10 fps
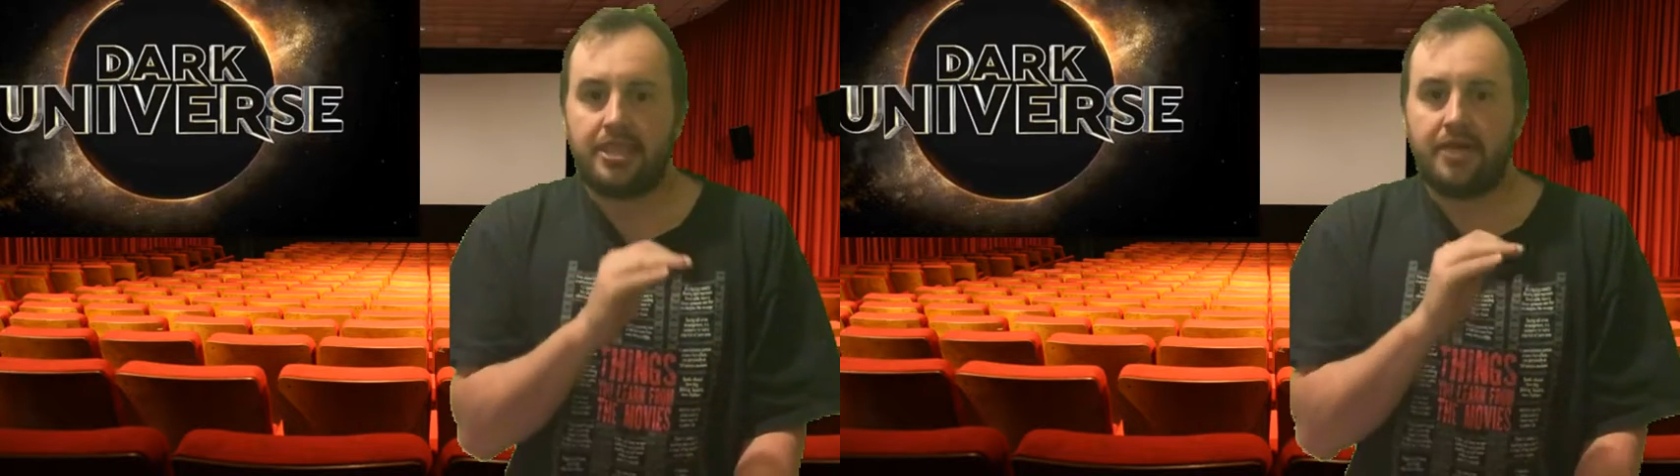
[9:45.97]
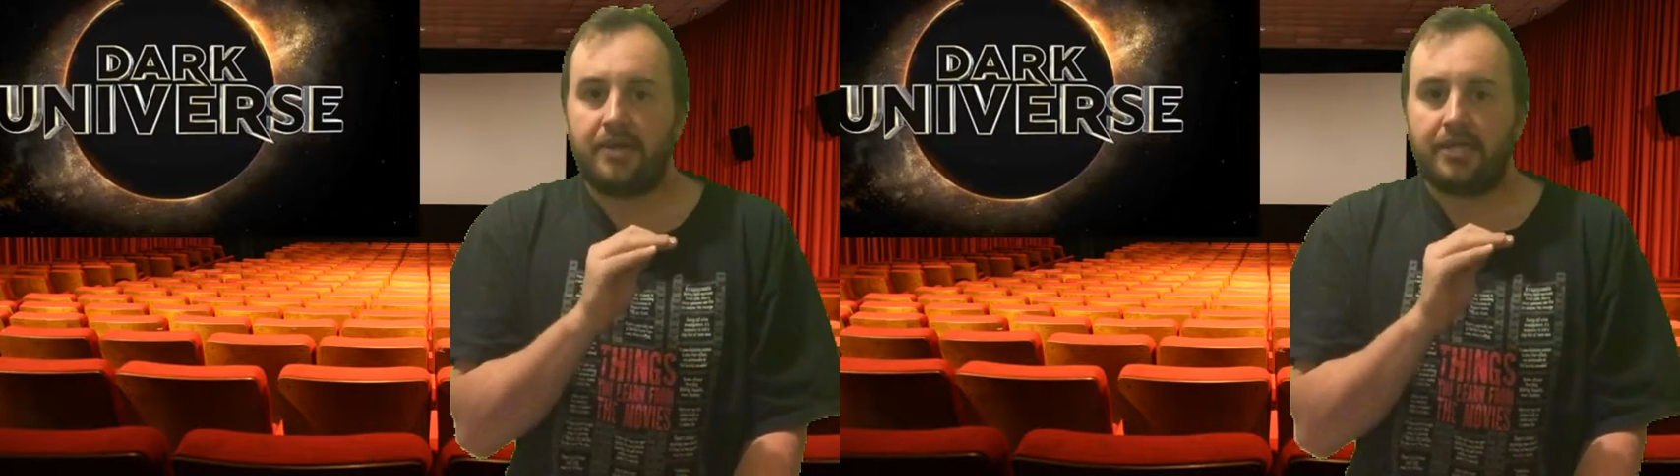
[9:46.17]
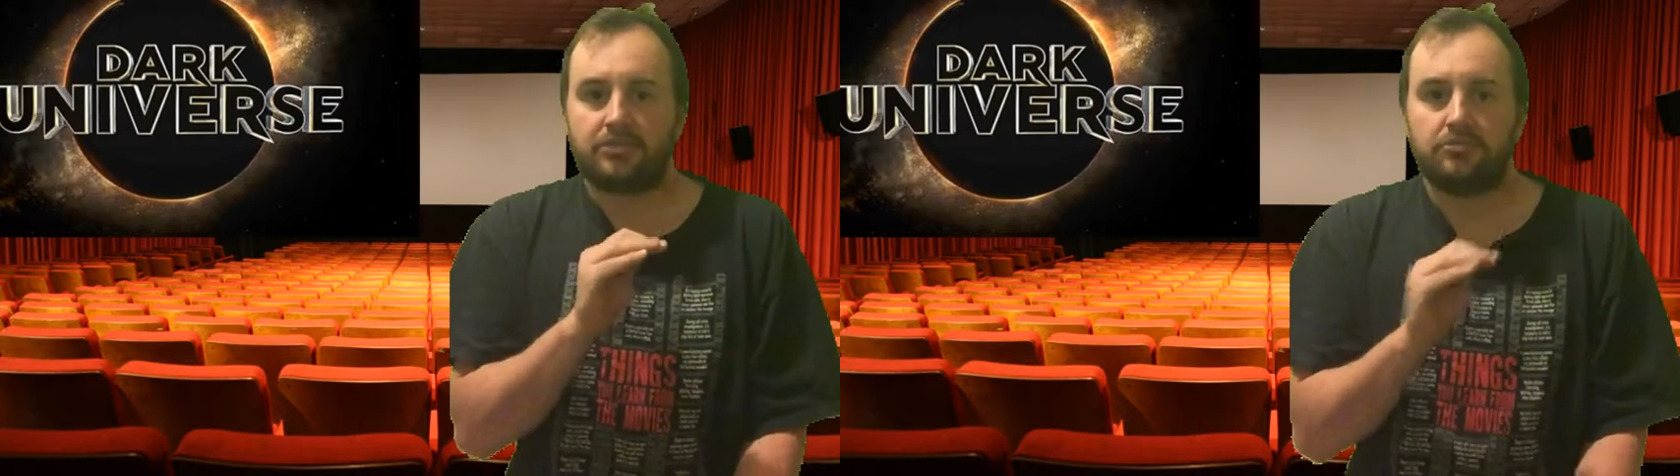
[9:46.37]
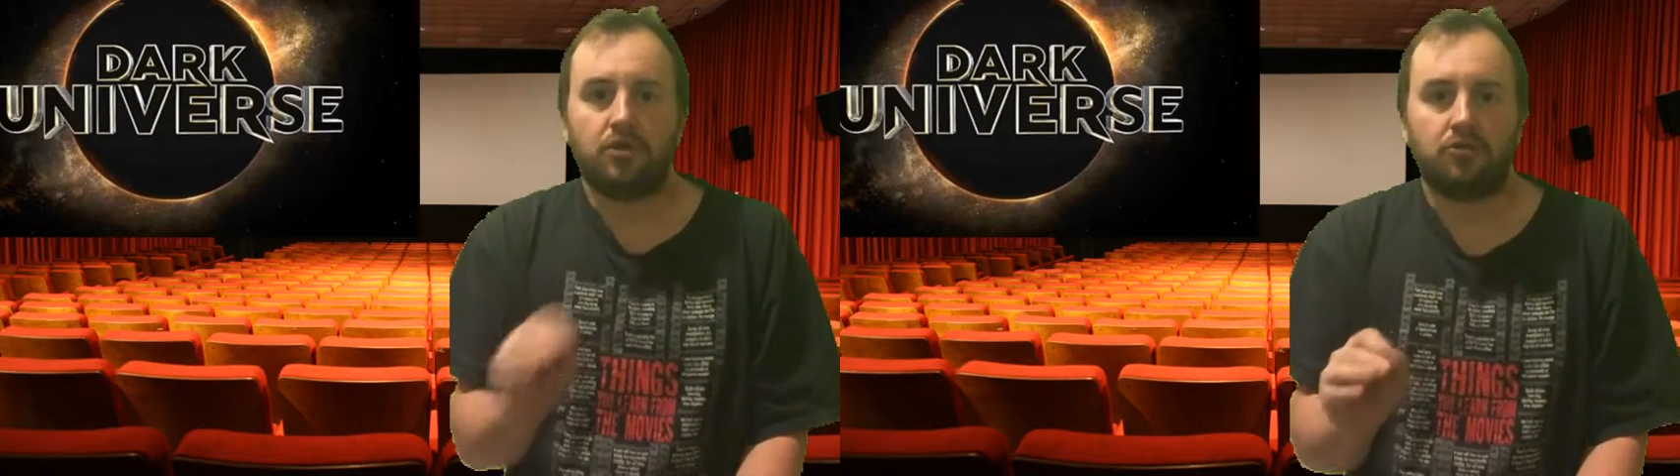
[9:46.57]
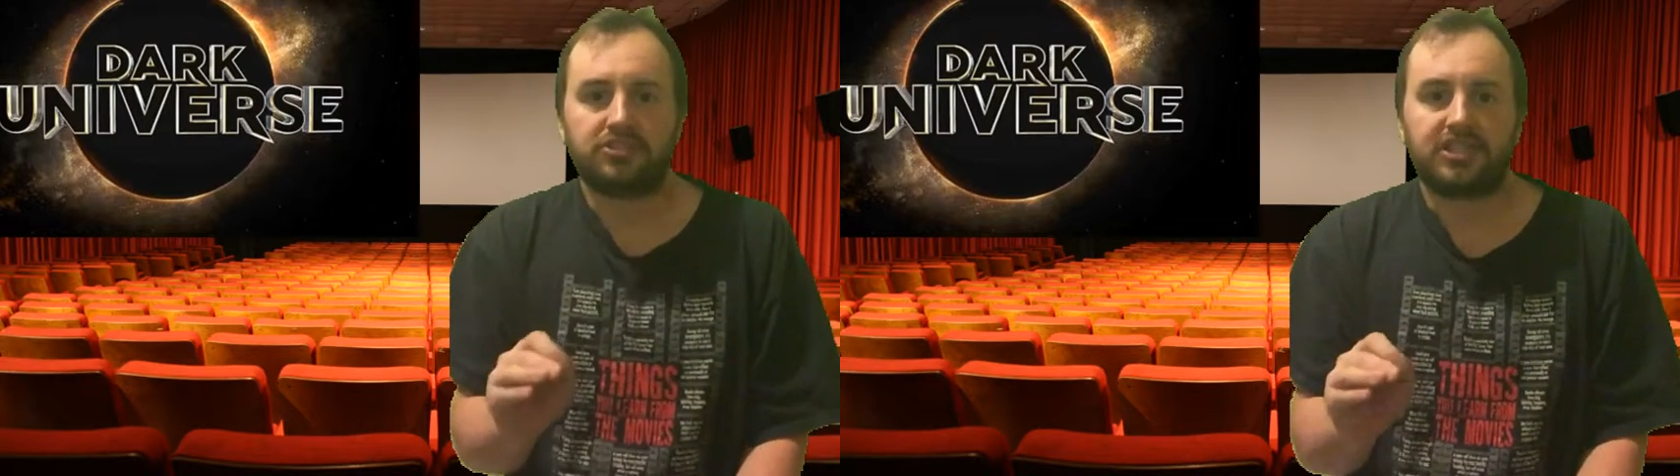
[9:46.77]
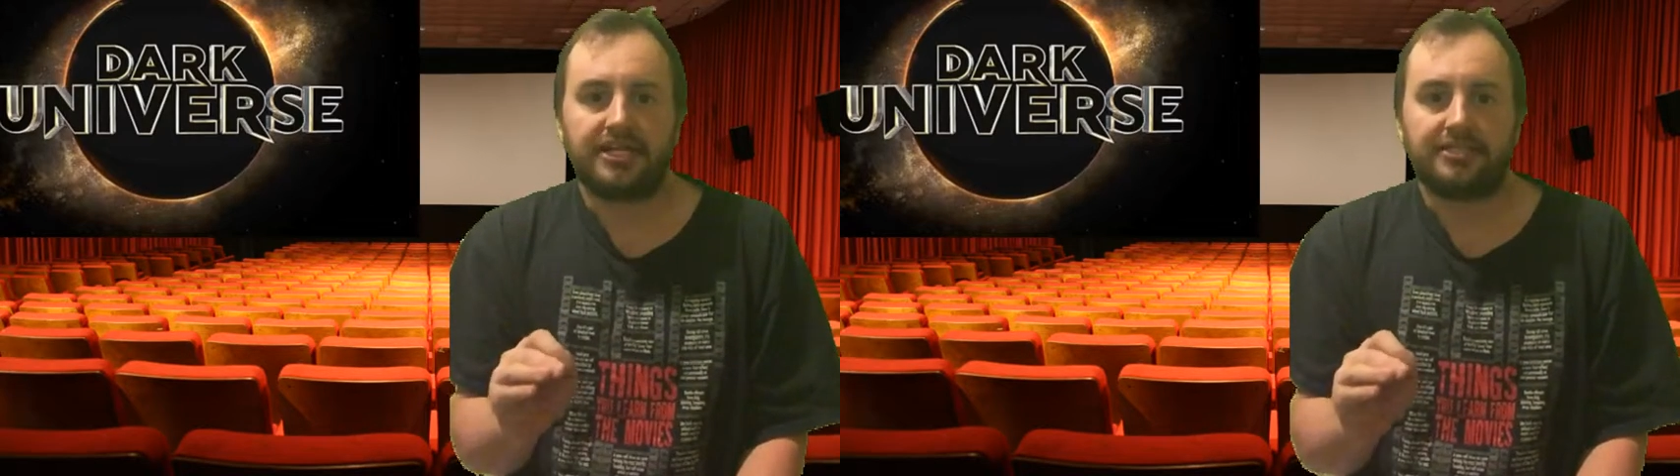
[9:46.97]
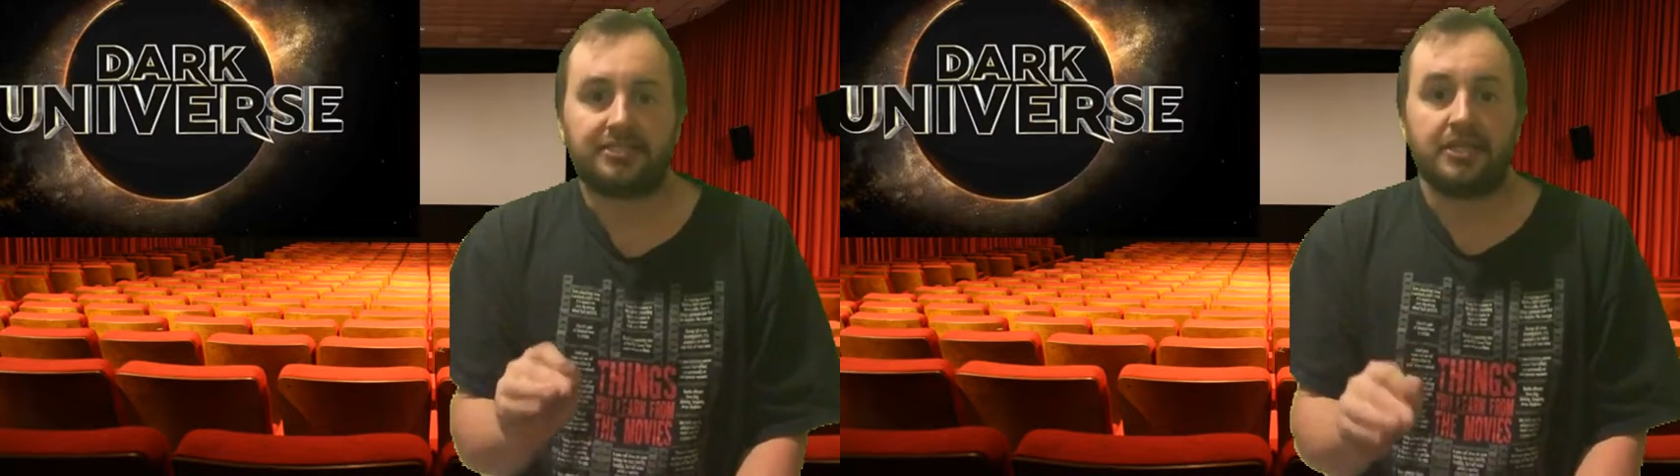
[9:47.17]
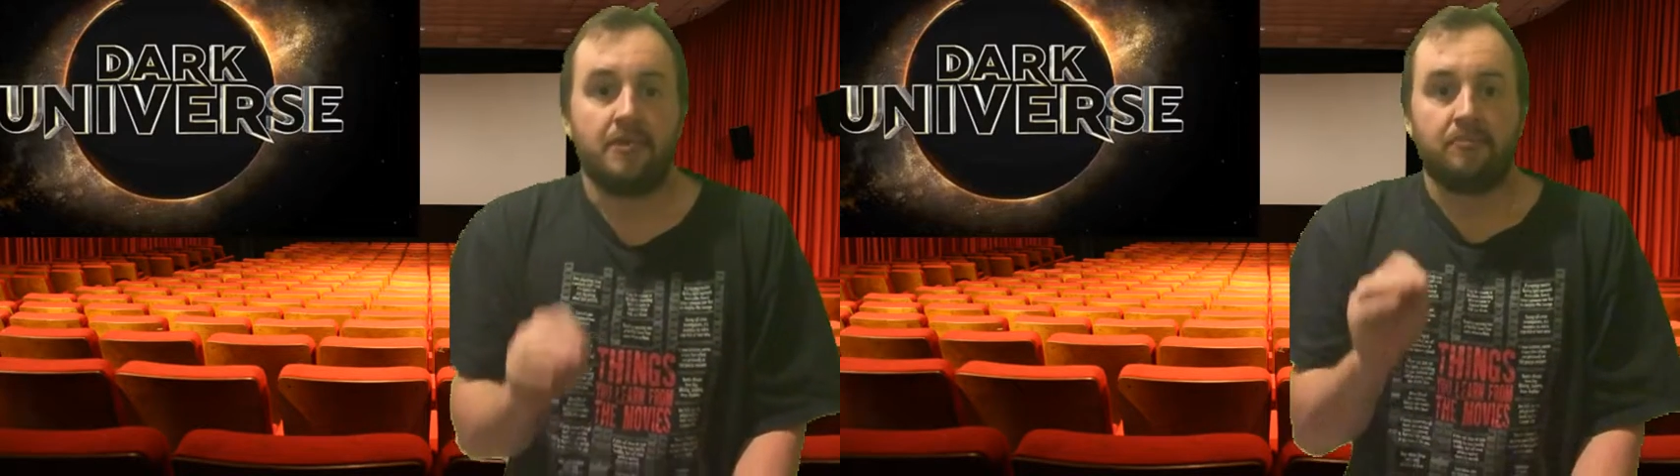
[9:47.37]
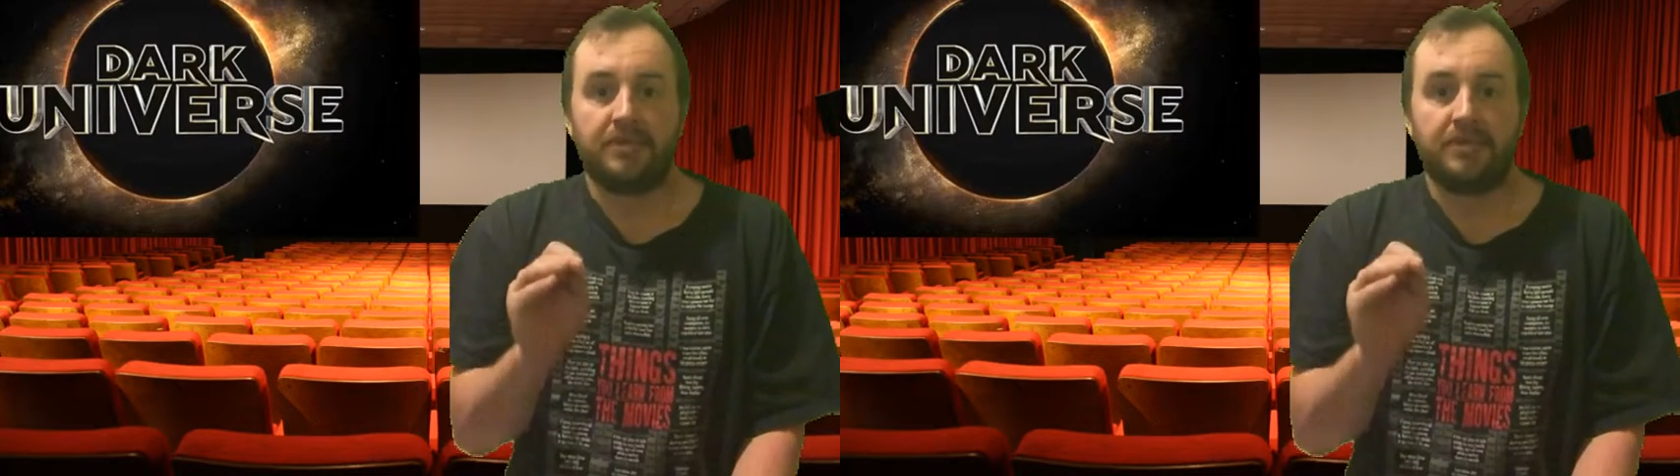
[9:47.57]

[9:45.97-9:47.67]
that makes no sense,